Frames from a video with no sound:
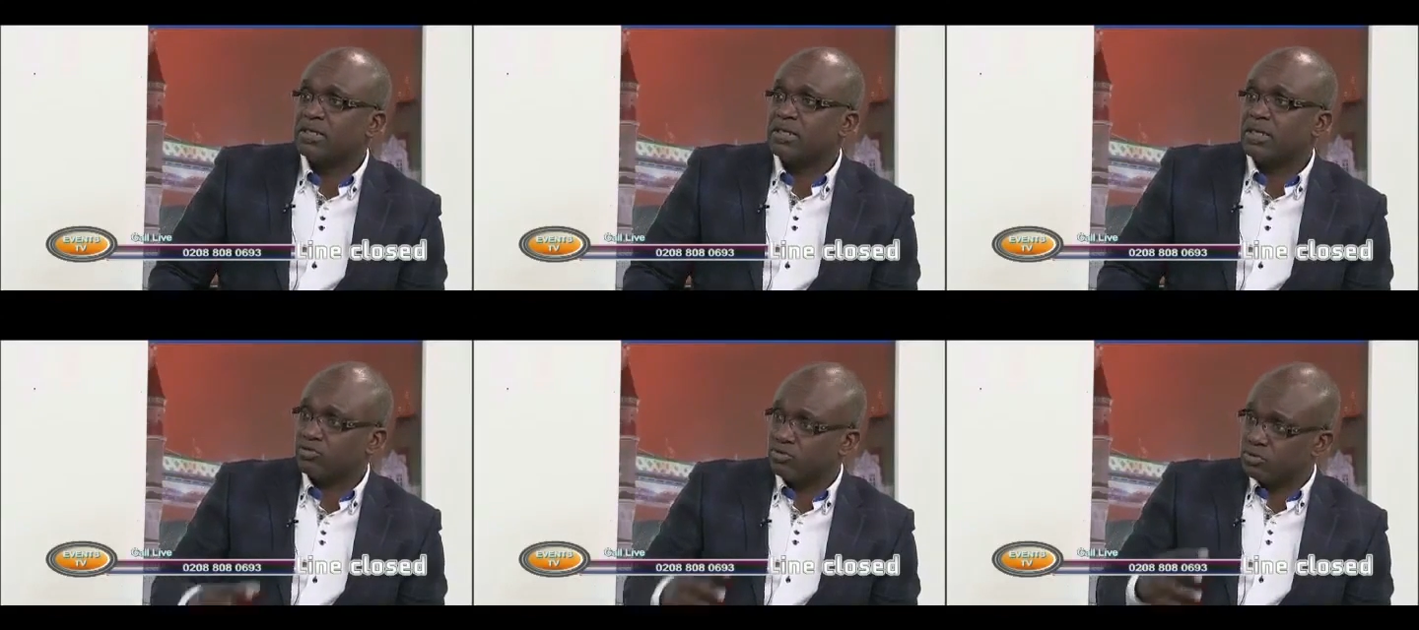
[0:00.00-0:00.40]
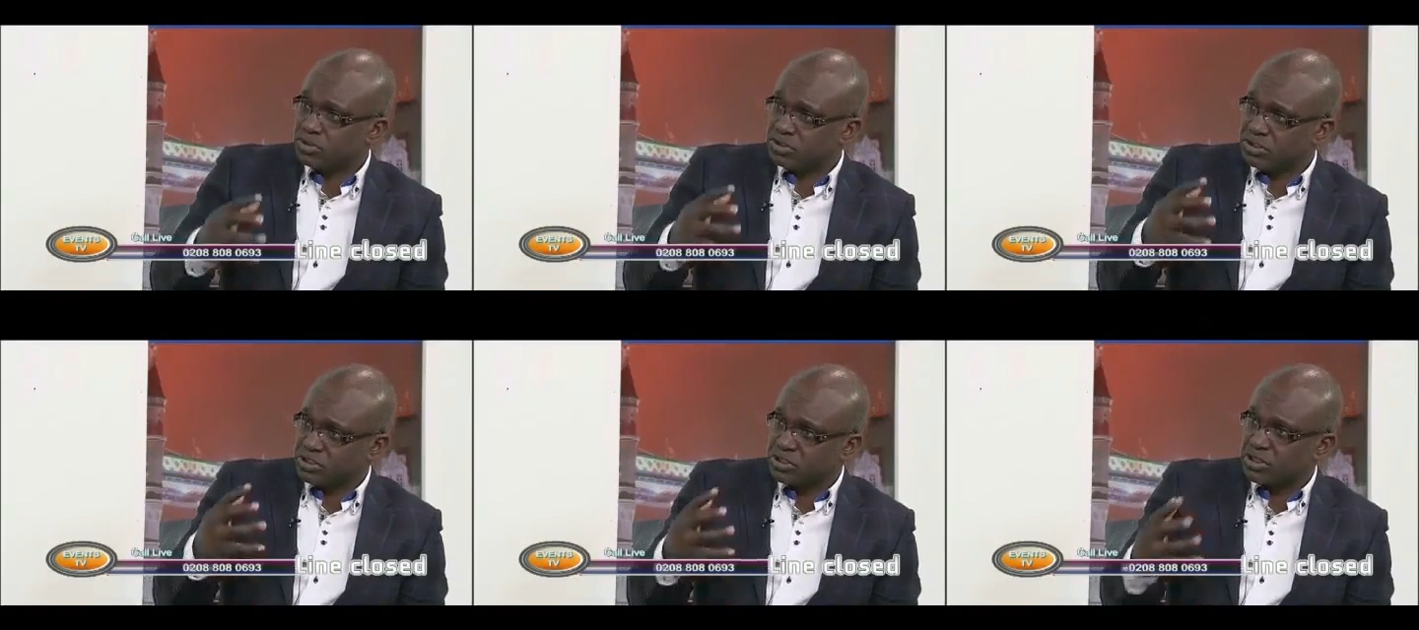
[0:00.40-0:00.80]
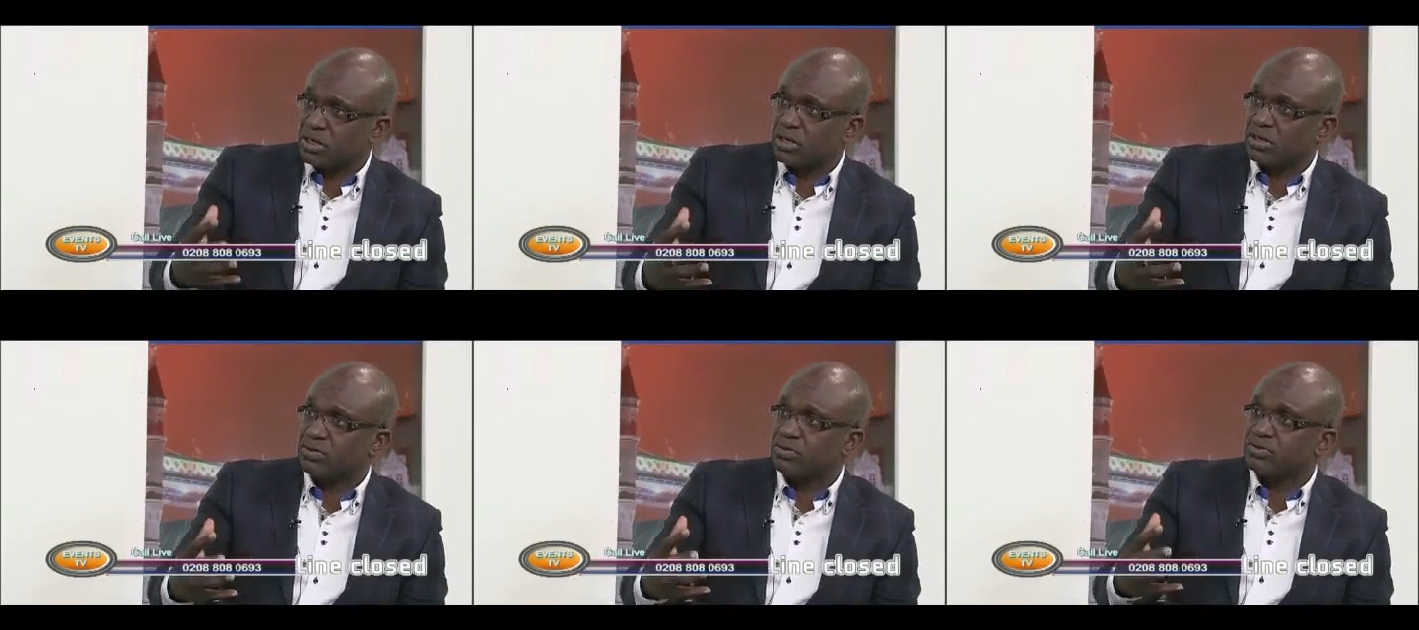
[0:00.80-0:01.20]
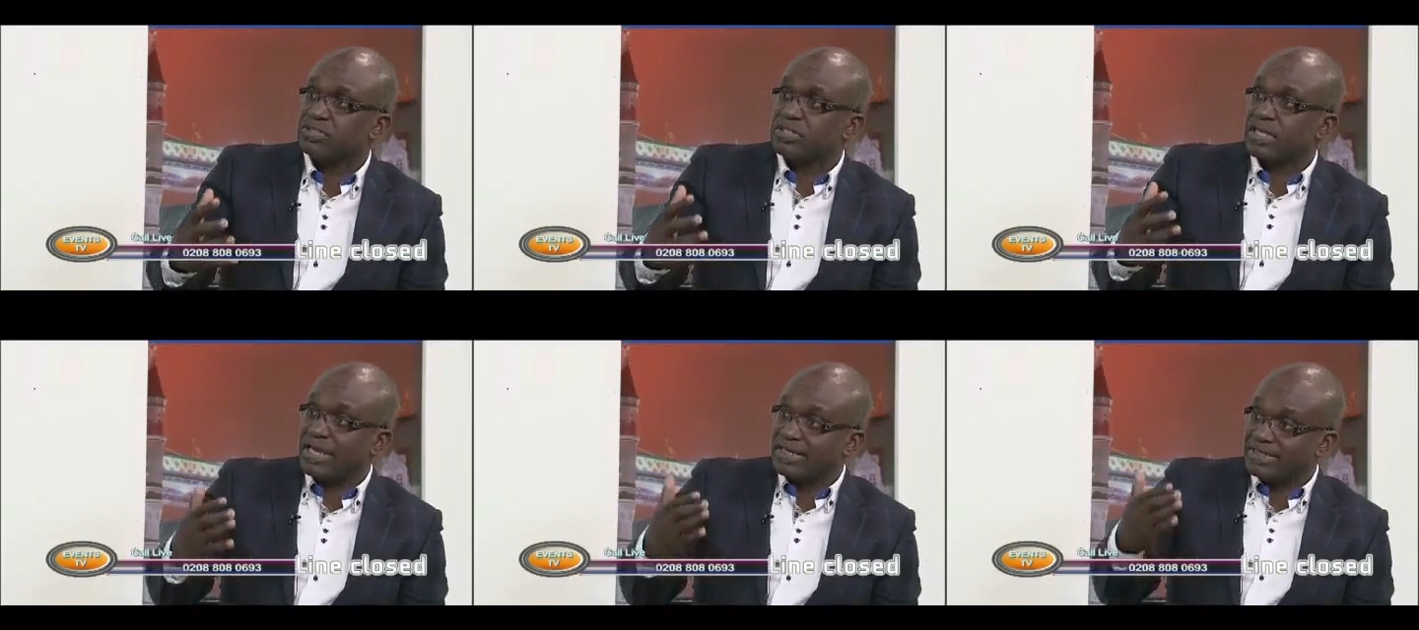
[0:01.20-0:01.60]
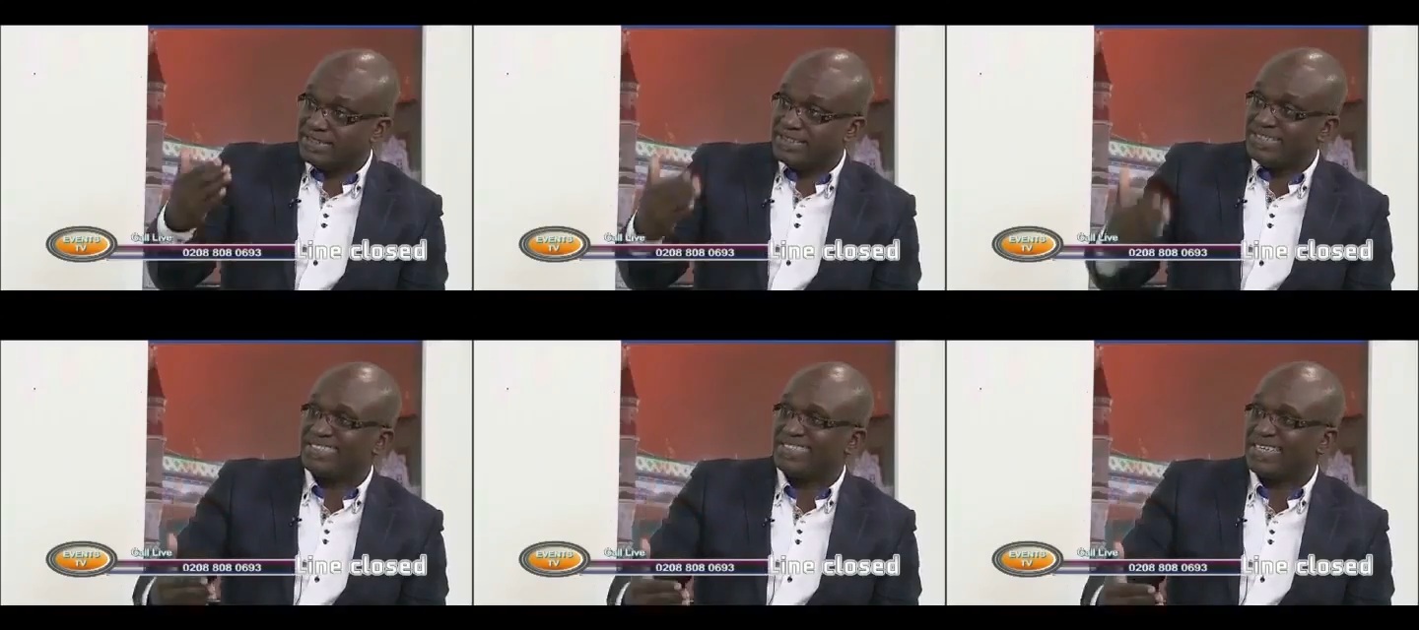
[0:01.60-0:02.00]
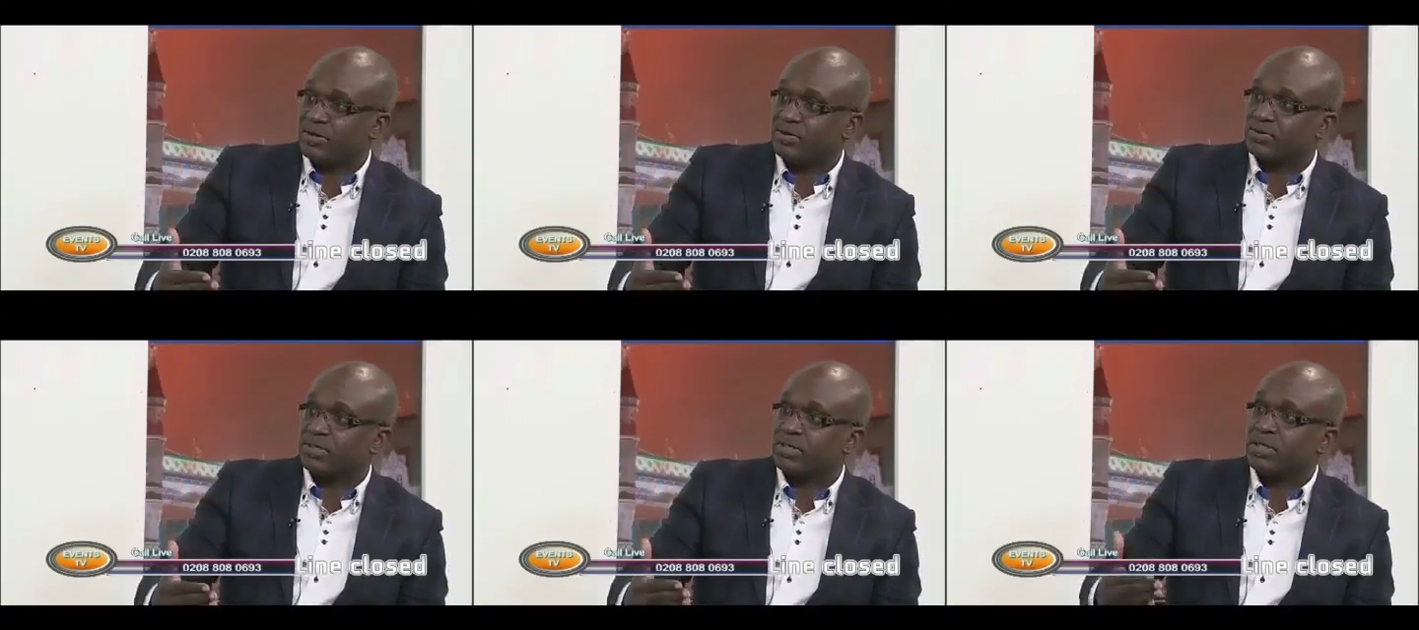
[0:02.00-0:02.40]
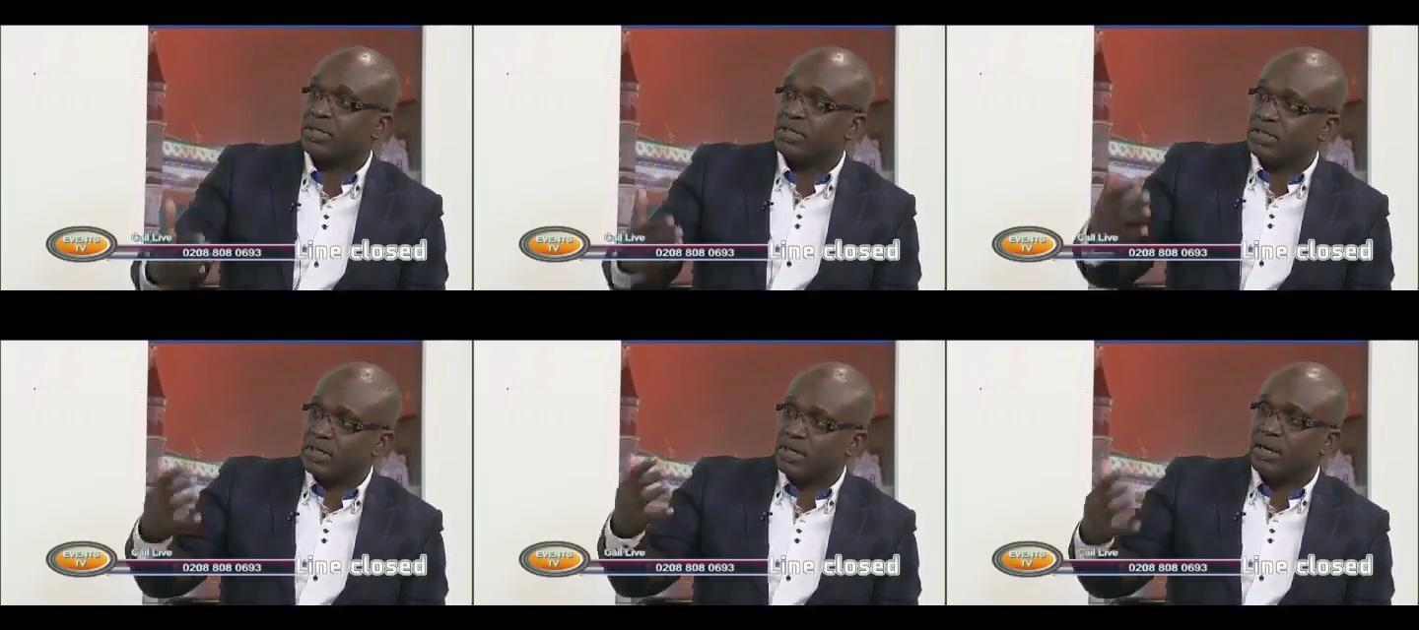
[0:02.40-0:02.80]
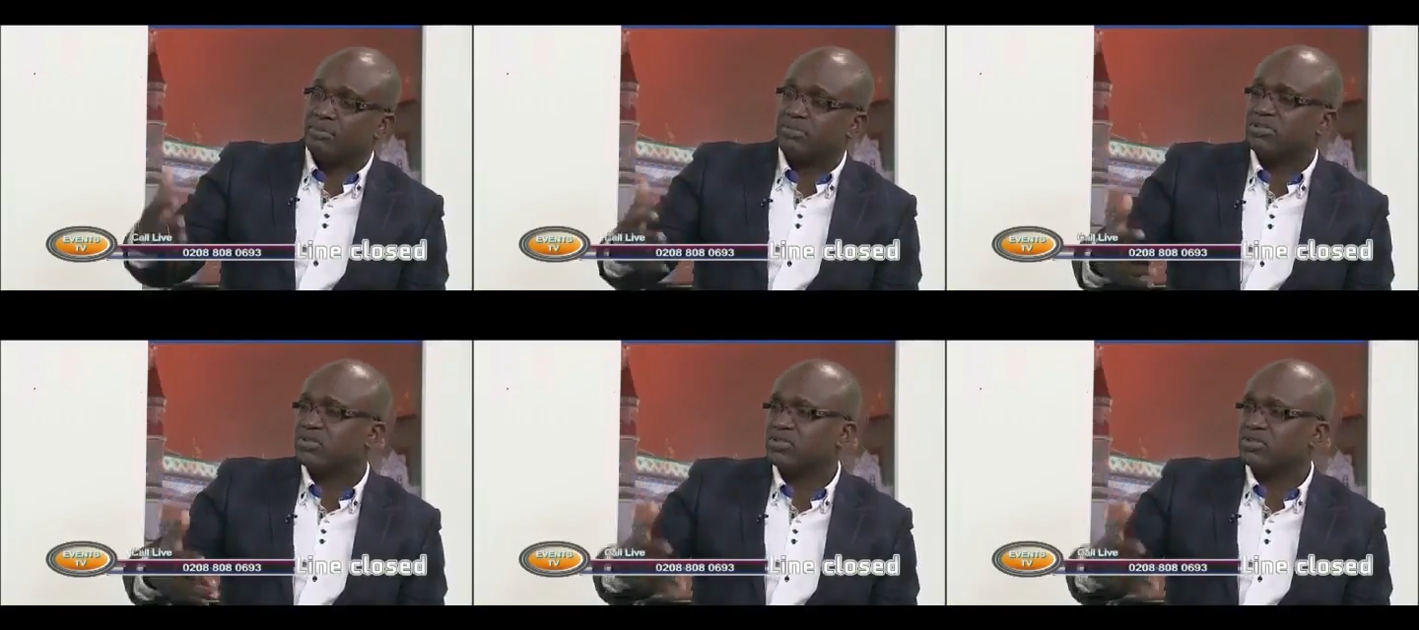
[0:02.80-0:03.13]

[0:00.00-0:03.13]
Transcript: that disclosed and detailed the numbers.